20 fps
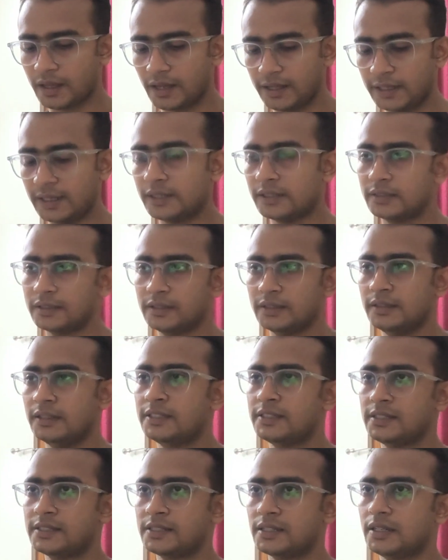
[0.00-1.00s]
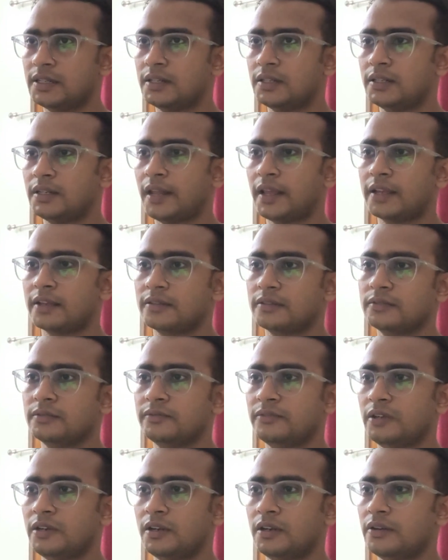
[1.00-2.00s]
I think this is
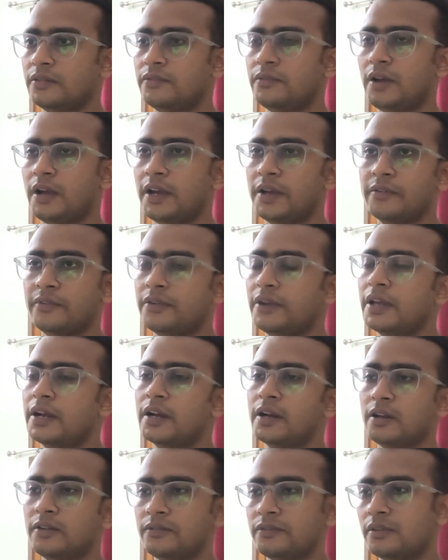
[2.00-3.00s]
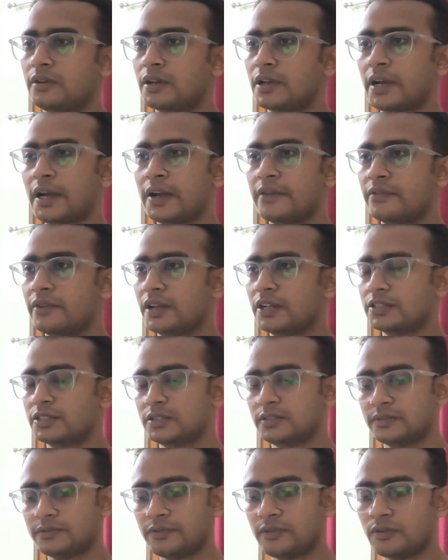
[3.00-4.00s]
fair enough
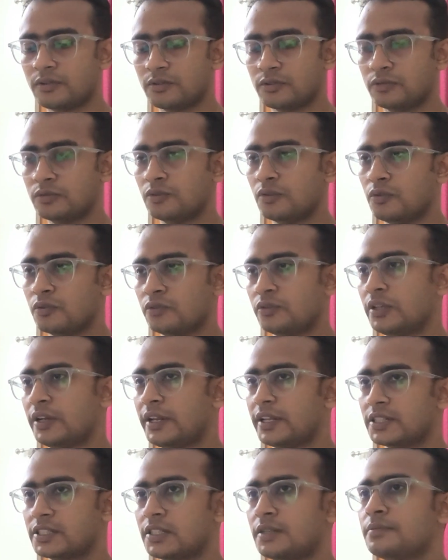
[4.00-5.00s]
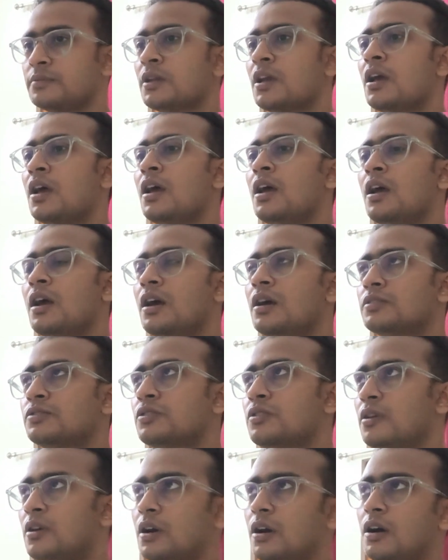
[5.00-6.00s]
clarification for to go to the next step.
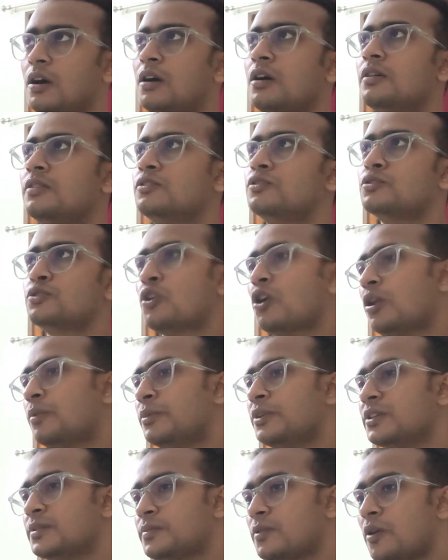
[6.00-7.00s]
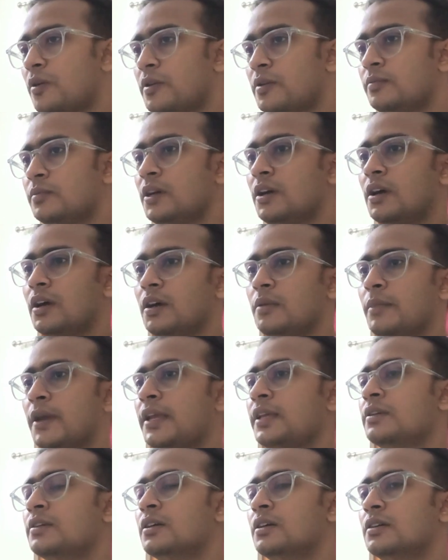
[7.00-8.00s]
So to solve this problem,
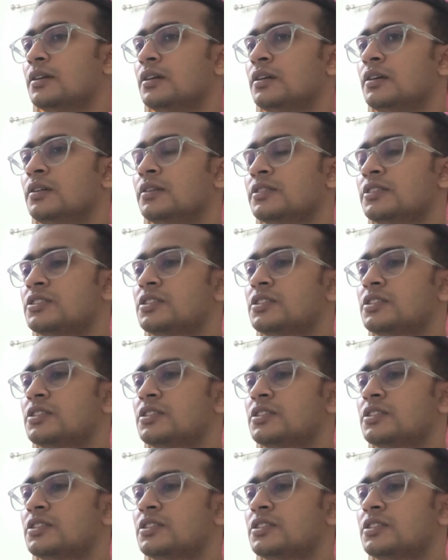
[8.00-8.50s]
my